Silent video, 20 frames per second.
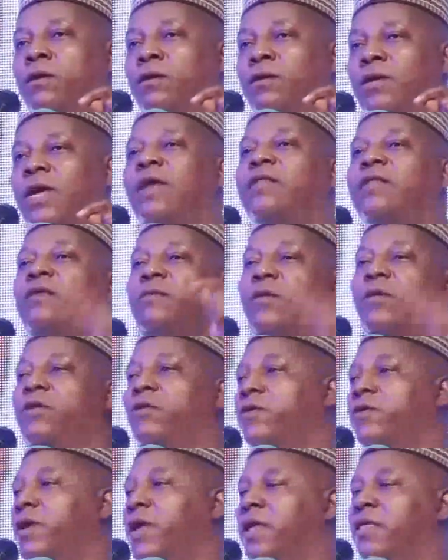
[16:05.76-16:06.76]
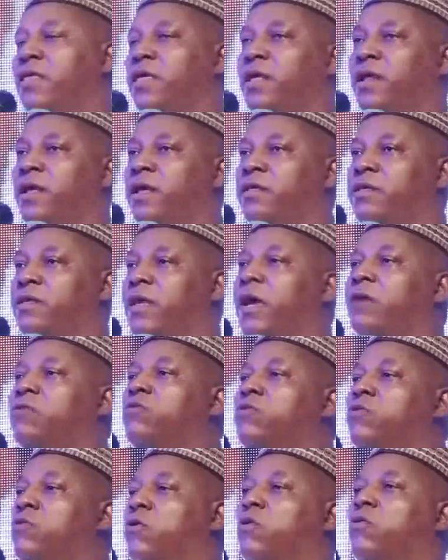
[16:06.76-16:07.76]
30 million Nigerians are
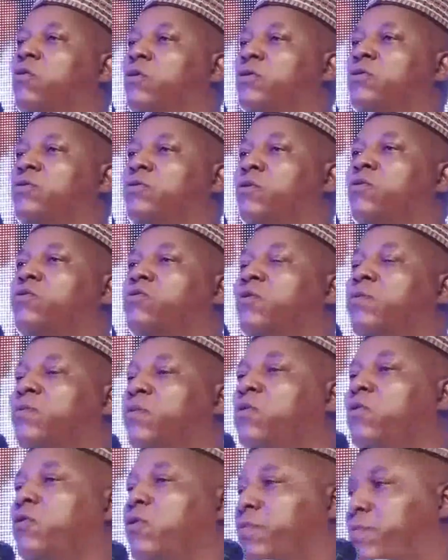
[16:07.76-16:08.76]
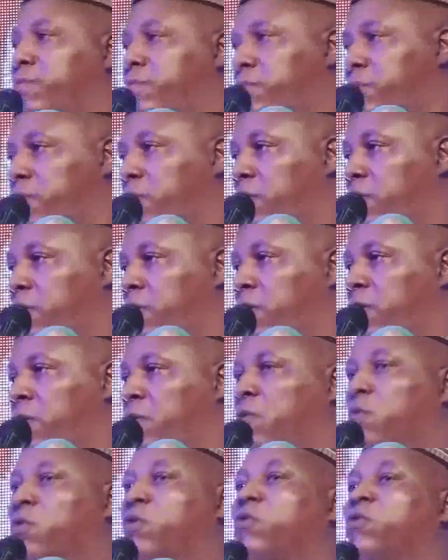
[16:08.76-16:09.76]
to knock on the doors of Europe,
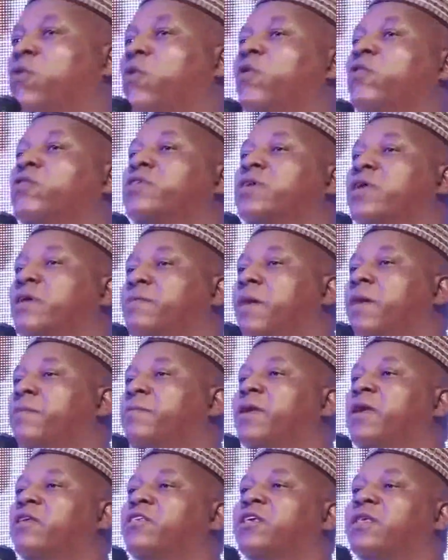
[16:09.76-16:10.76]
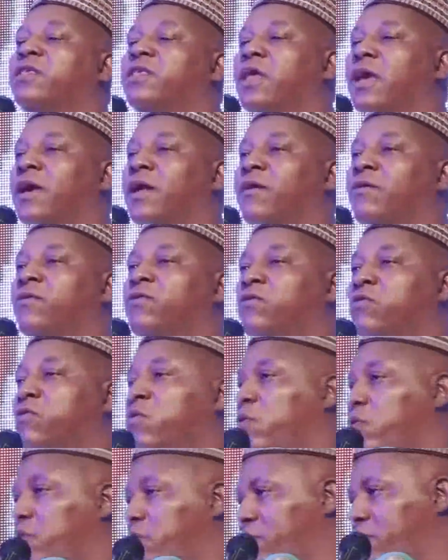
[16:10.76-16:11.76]
will cause reverberations around the
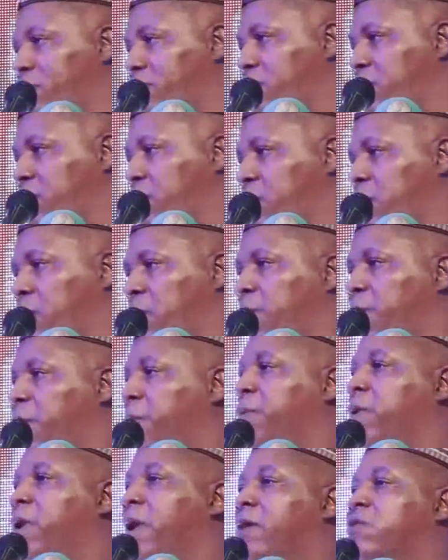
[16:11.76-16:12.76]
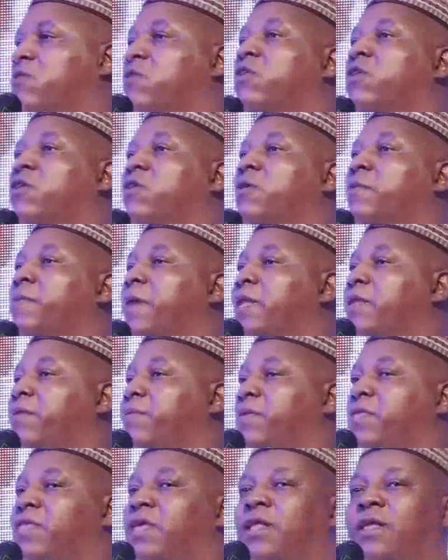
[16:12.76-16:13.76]
world. People are talking of
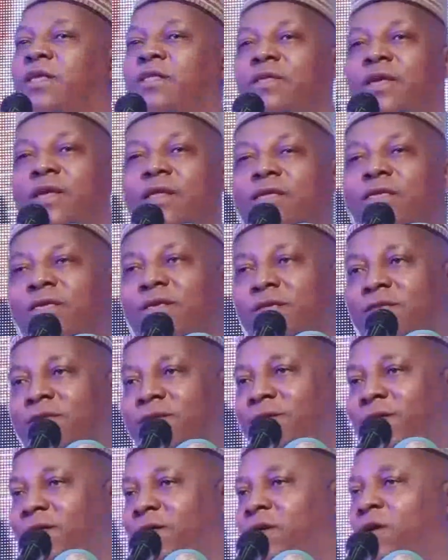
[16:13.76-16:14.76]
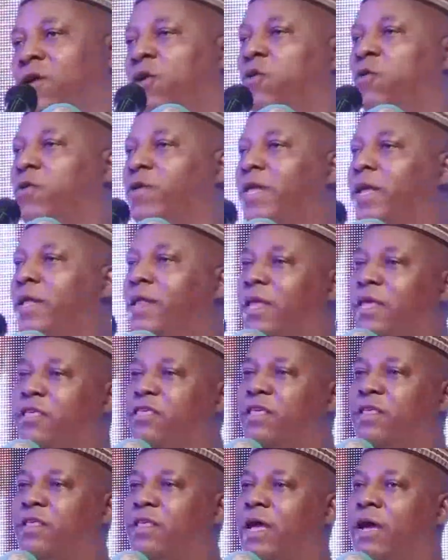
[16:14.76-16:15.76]
artificial intelligence. Other
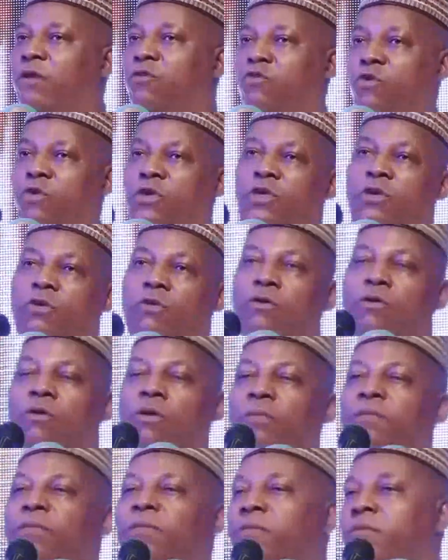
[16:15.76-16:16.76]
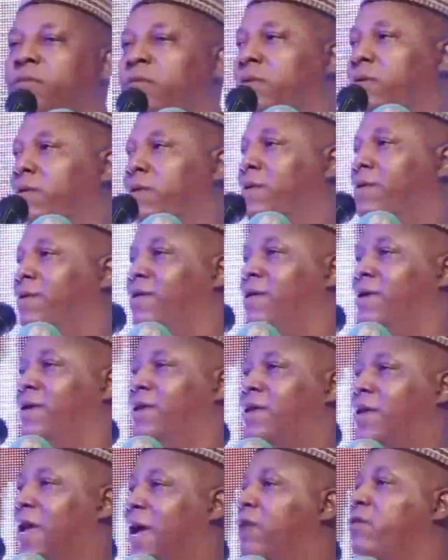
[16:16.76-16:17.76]
nations are talking of
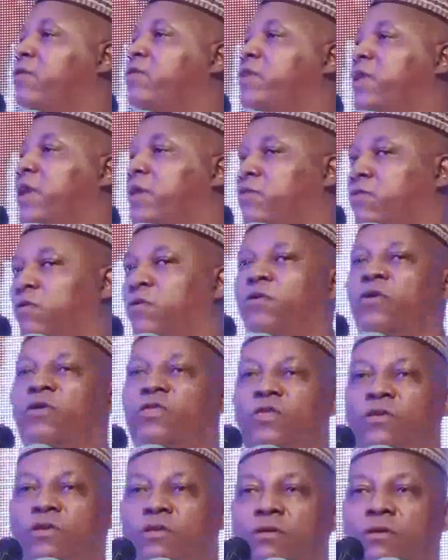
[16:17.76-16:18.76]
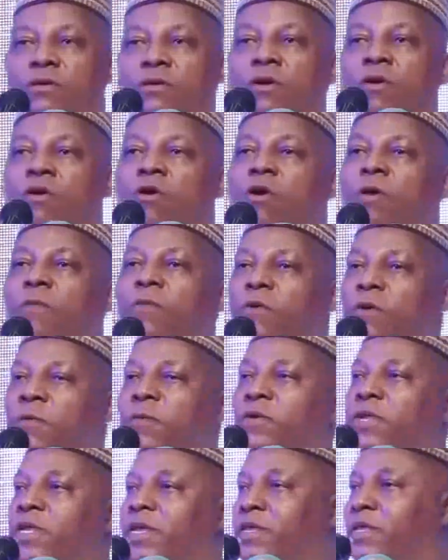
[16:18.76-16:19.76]
nanotechnology, of
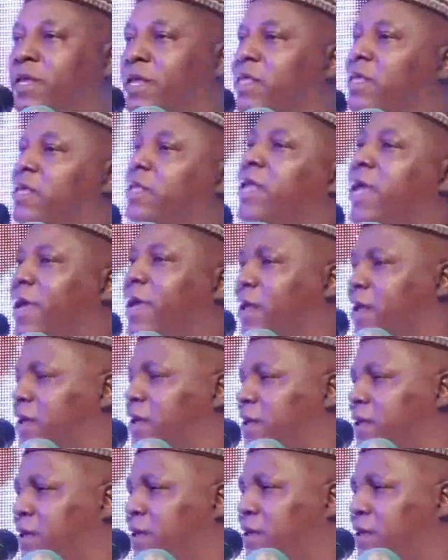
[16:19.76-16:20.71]
robotics engineering.